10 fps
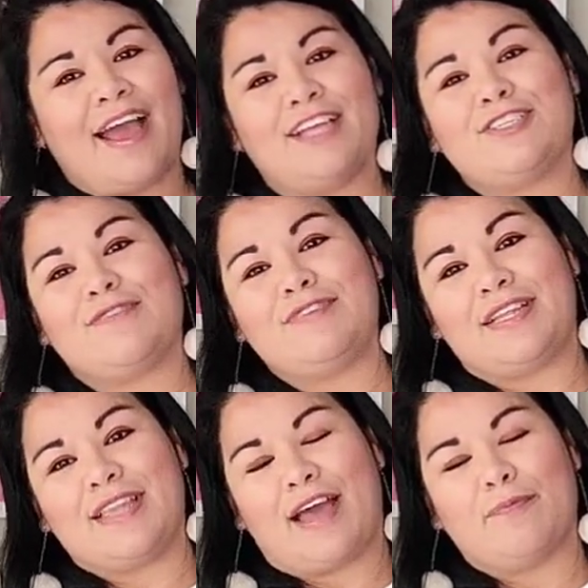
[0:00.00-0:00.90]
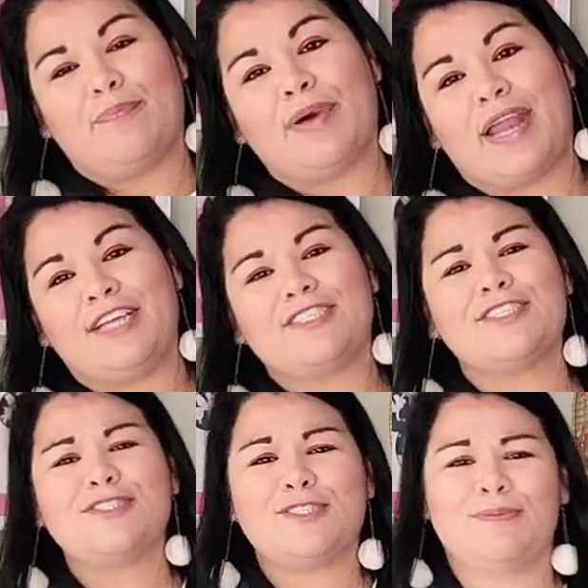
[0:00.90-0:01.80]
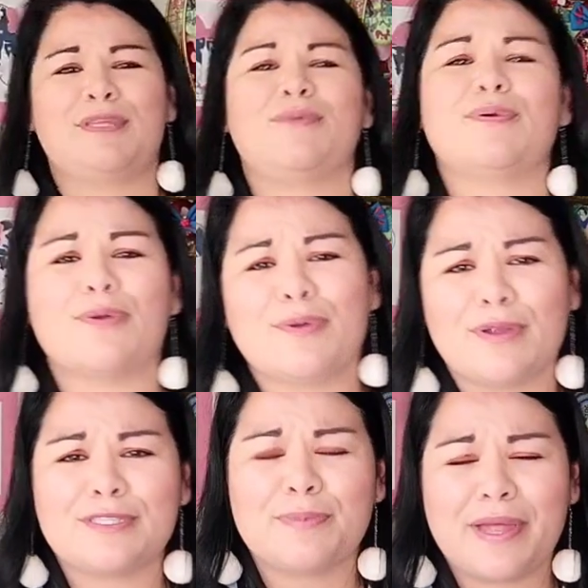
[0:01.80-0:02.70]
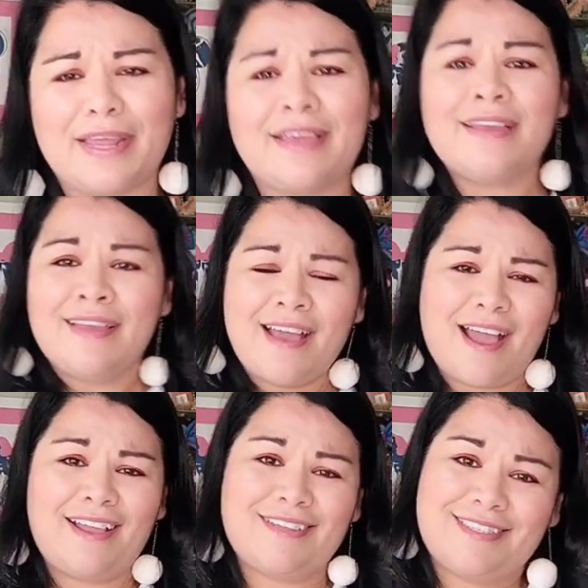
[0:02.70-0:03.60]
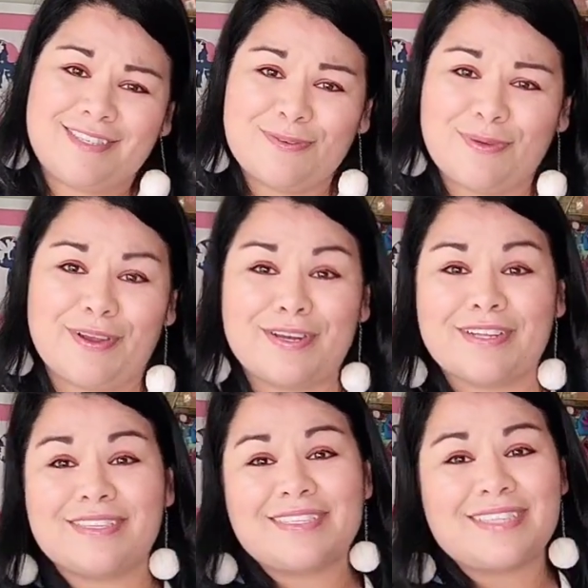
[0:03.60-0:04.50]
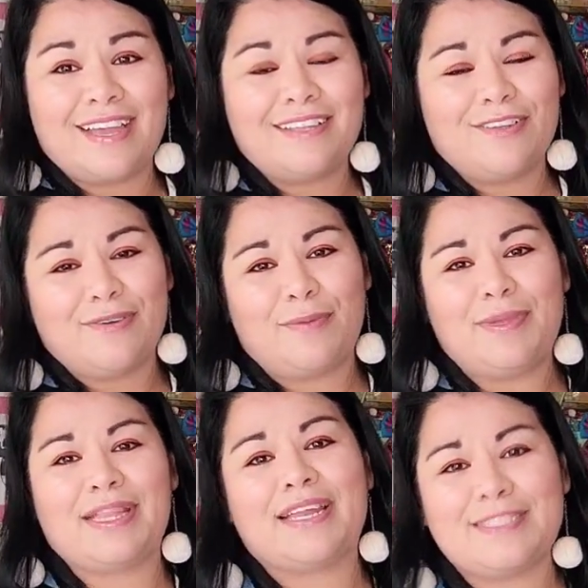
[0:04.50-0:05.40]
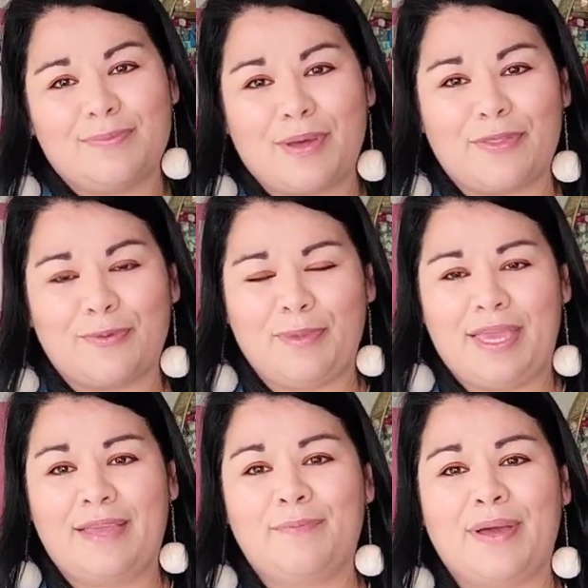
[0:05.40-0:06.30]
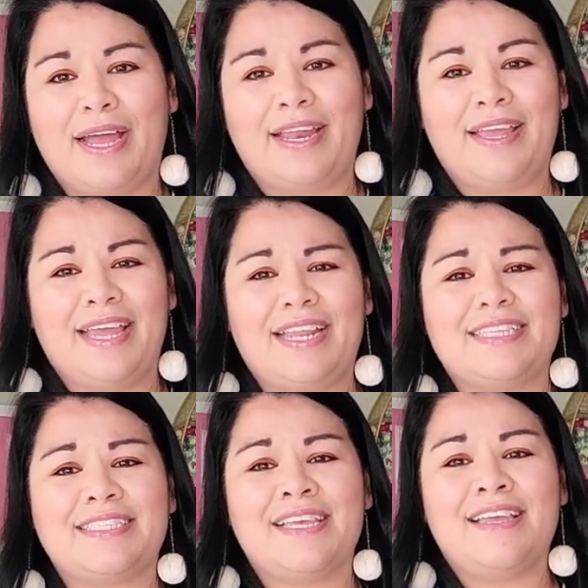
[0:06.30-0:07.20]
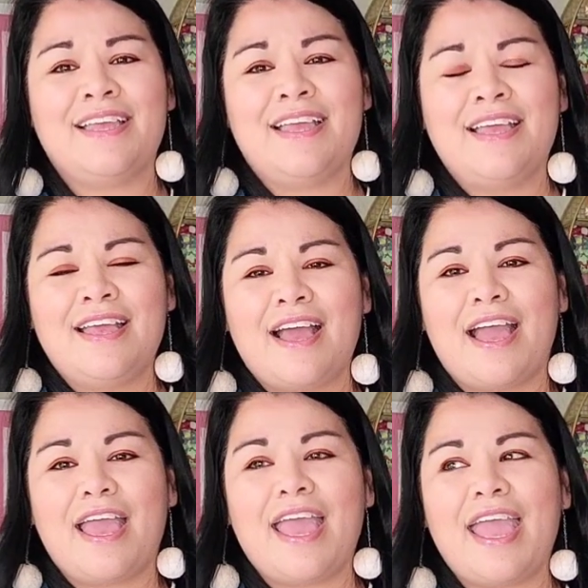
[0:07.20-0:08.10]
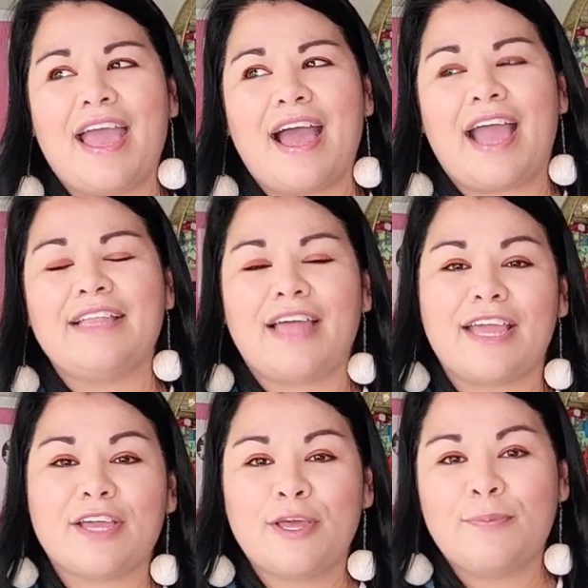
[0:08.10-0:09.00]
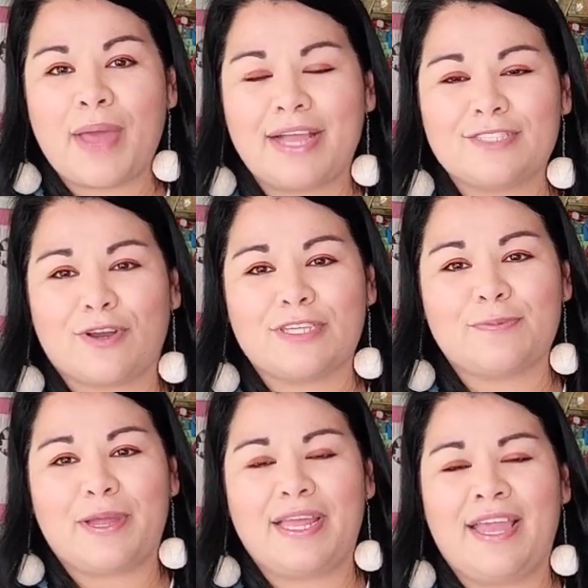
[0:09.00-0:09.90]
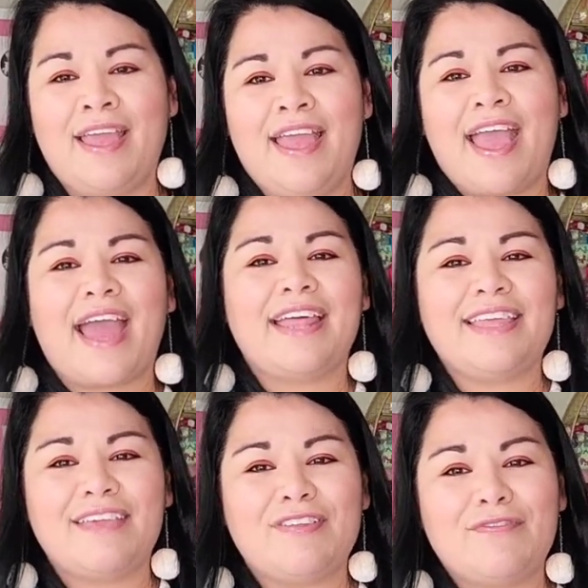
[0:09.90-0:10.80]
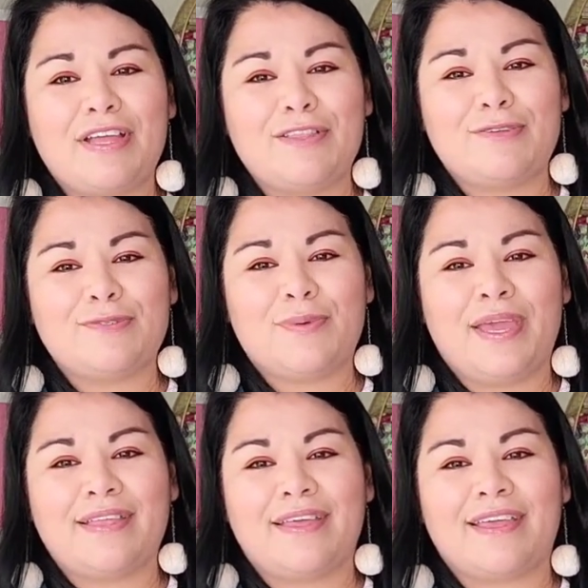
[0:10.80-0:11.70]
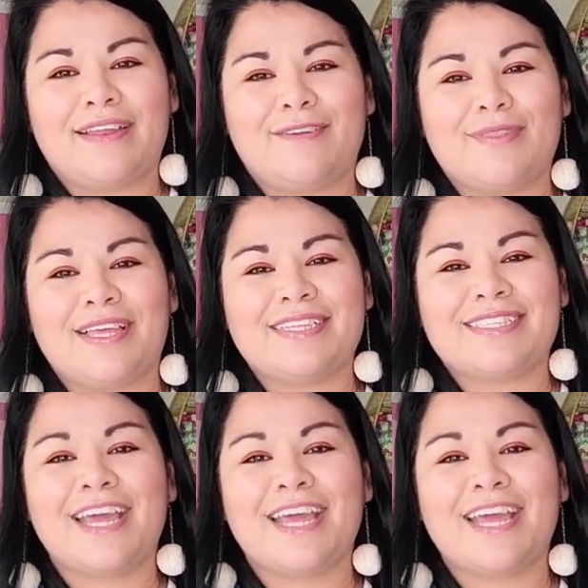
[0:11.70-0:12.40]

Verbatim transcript: I should have done that. But I just assumed that it would go crossbody. I could still wear it on the side though. I mean, that doesn't bother me, but it is, I like bags crossbody. And I think even if I lose weight, like I don't think it's